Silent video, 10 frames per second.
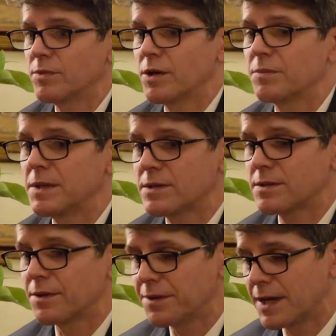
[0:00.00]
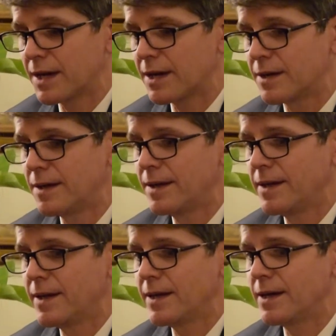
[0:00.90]
no, he's still there.
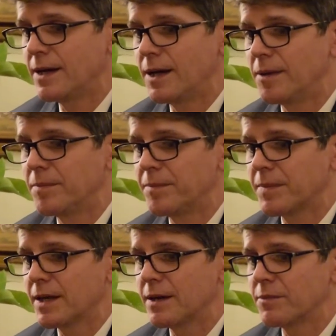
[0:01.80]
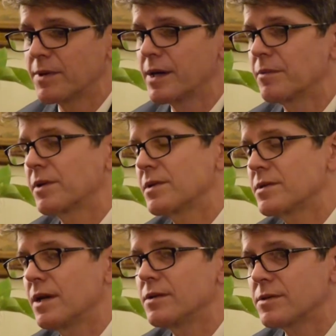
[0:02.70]
And we were able to
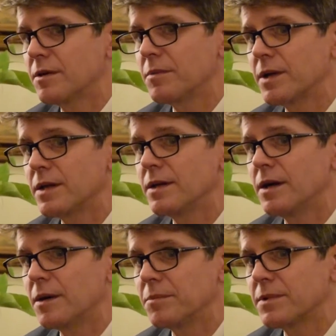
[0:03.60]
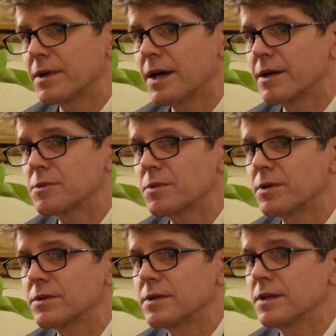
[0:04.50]
send somebody up to the
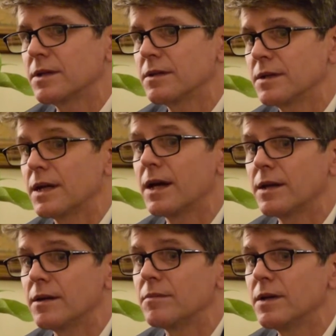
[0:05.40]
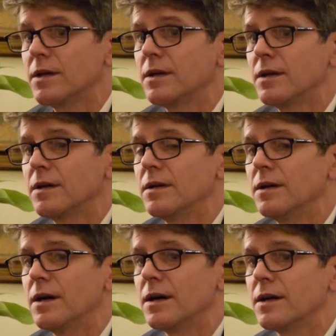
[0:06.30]
hospital to get him,
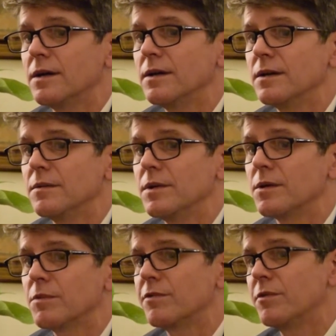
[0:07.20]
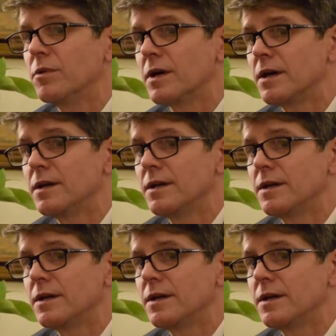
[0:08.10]
you know, before